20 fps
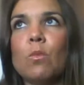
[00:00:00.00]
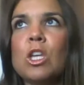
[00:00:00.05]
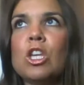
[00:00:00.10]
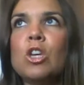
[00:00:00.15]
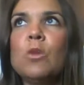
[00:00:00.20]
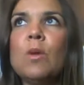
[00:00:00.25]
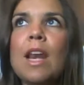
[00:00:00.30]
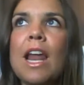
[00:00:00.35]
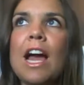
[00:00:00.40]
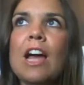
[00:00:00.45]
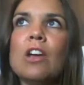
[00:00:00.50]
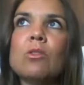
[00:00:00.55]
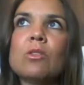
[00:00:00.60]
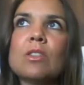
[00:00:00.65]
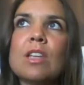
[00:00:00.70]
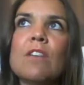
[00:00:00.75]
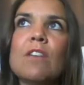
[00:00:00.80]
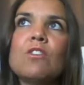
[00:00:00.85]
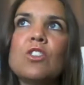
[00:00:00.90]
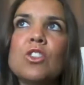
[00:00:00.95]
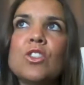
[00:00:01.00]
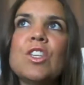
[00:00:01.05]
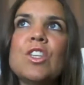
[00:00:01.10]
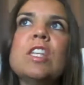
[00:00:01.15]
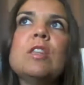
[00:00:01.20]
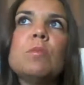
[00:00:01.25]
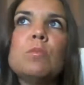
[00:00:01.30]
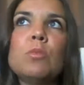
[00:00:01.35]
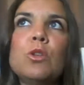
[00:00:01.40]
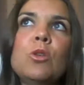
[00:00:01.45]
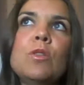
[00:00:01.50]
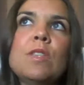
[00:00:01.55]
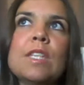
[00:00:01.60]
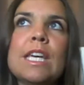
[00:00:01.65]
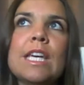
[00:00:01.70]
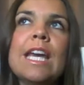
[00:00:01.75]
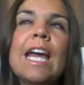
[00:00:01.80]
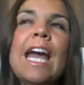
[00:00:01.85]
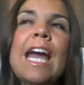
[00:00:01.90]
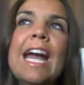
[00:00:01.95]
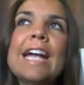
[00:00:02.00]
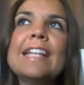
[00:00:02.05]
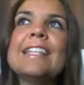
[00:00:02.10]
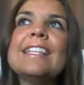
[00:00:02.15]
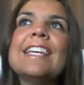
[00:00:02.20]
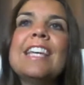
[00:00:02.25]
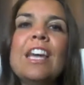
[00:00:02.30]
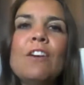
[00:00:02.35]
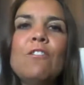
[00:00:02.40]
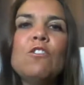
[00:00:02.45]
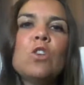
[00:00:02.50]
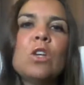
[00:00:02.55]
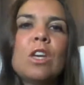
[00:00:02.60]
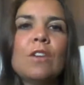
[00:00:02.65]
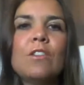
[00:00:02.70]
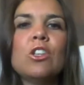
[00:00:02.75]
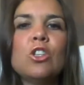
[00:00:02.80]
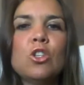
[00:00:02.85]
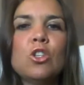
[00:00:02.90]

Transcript: When you allow yourself to see the beauty, it's a gift you're giving